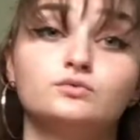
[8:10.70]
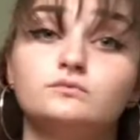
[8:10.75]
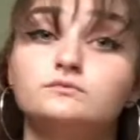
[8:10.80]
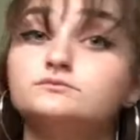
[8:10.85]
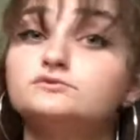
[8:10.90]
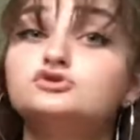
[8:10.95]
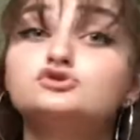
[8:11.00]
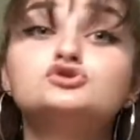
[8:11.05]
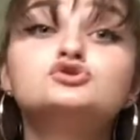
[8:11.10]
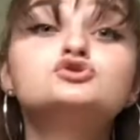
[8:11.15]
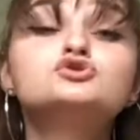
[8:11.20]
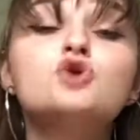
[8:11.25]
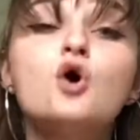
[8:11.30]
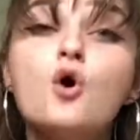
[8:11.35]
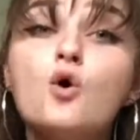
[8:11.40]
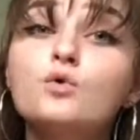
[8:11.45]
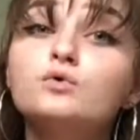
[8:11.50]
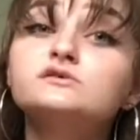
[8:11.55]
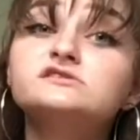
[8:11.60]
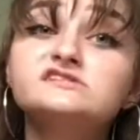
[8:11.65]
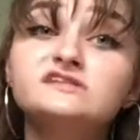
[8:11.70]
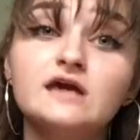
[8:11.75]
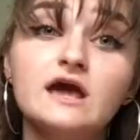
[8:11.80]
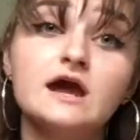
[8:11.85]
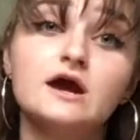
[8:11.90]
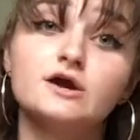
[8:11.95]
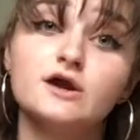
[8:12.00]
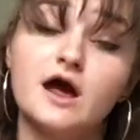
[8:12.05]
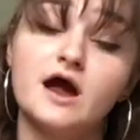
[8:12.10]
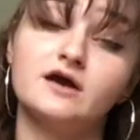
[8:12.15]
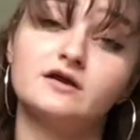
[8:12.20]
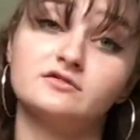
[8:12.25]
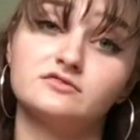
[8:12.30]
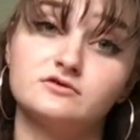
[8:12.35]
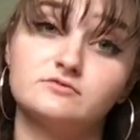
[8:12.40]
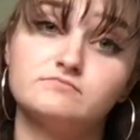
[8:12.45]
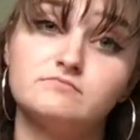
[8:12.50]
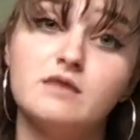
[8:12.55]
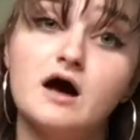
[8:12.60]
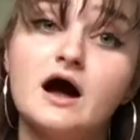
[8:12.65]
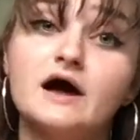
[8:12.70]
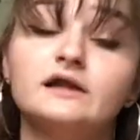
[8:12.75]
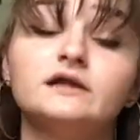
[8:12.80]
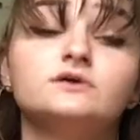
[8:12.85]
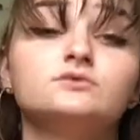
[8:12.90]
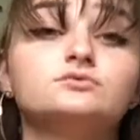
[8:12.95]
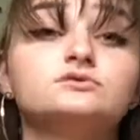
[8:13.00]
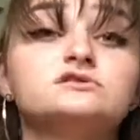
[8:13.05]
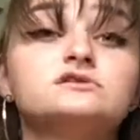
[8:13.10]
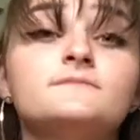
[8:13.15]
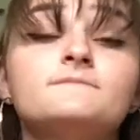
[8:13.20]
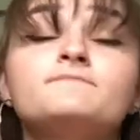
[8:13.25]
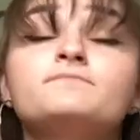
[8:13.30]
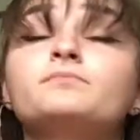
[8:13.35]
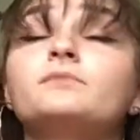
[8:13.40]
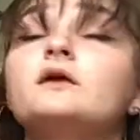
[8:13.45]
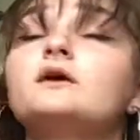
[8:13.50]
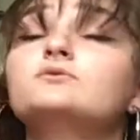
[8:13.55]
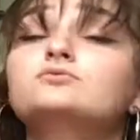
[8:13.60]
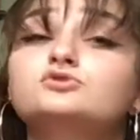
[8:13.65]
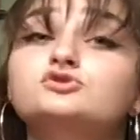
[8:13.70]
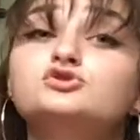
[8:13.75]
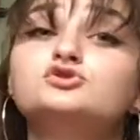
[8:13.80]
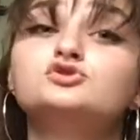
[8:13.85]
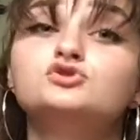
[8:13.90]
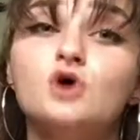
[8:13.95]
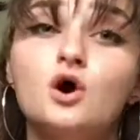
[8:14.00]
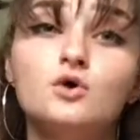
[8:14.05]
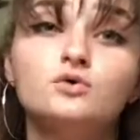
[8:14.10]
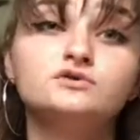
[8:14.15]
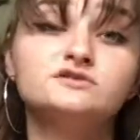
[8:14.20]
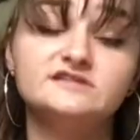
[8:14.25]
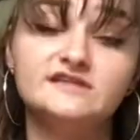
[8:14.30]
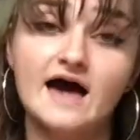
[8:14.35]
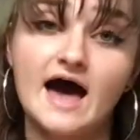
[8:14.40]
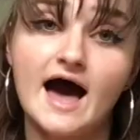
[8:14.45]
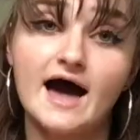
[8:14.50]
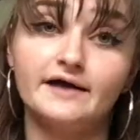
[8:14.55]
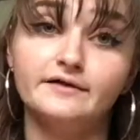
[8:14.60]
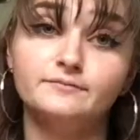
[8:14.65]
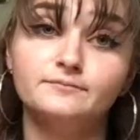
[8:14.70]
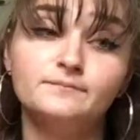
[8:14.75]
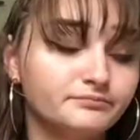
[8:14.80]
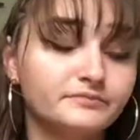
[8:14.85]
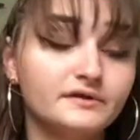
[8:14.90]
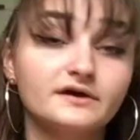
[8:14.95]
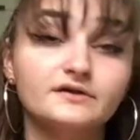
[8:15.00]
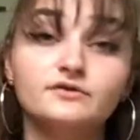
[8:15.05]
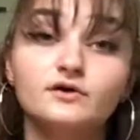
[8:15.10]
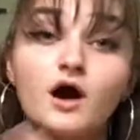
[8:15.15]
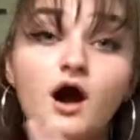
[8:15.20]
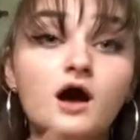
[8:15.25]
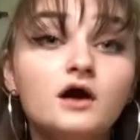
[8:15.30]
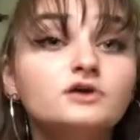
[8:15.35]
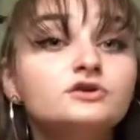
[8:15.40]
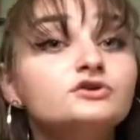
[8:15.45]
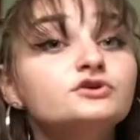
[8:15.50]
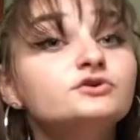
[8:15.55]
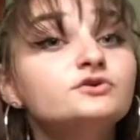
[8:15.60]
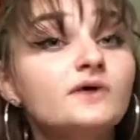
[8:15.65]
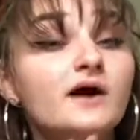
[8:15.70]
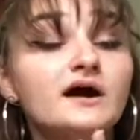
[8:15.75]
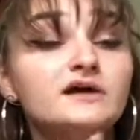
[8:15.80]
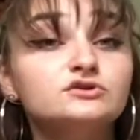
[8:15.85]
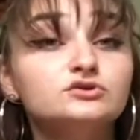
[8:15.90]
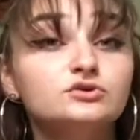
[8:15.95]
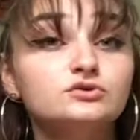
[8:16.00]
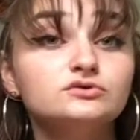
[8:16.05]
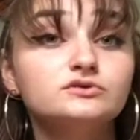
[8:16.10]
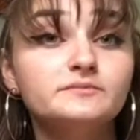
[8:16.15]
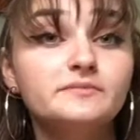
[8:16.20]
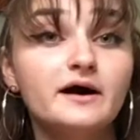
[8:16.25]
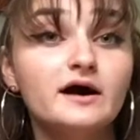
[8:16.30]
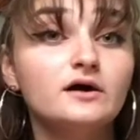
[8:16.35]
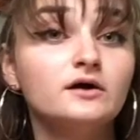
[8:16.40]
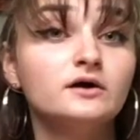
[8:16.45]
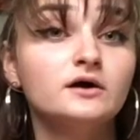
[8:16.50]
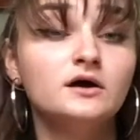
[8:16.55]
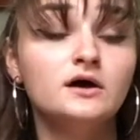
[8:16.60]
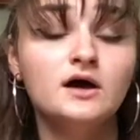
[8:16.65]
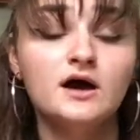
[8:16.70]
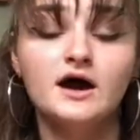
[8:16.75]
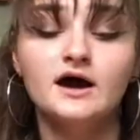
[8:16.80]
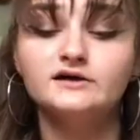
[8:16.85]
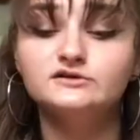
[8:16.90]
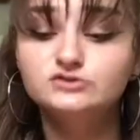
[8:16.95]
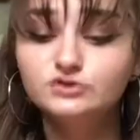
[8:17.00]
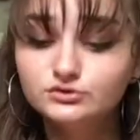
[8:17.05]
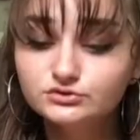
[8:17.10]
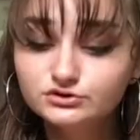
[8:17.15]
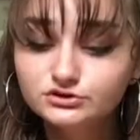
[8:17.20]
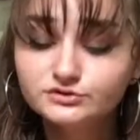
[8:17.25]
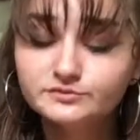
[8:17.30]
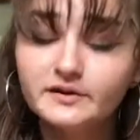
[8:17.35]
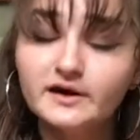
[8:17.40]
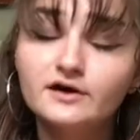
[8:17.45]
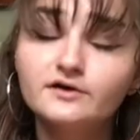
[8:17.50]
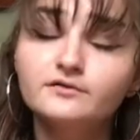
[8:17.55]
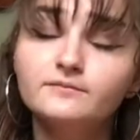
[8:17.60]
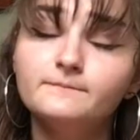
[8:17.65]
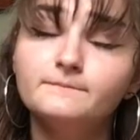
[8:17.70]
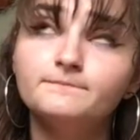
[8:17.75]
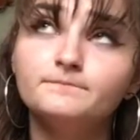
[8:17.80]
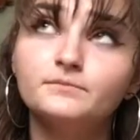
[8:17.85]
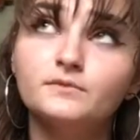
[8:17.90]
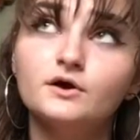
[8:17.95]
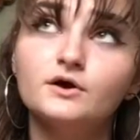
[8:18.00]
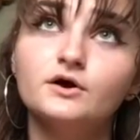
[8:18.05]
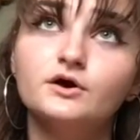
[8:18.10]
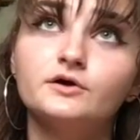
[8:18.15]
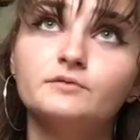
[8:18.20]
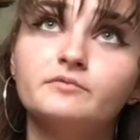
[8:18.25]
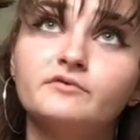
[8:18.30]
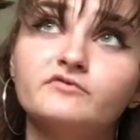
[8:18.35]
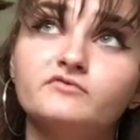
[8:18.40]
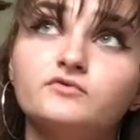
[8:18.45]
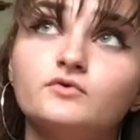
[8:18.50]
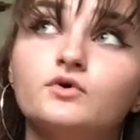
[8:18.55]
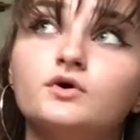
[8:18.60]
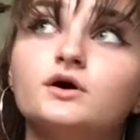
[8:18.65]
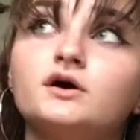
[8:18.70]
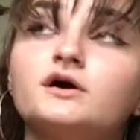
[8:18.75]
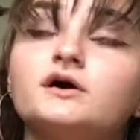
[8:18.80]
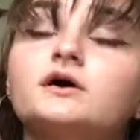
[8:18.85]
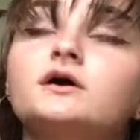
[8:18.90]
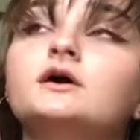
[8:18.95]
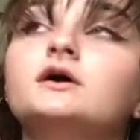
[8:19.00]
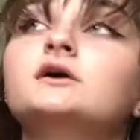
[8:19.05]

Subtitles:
so scared out of their mind. It was so sad. Like the cockatoo I told you about her before.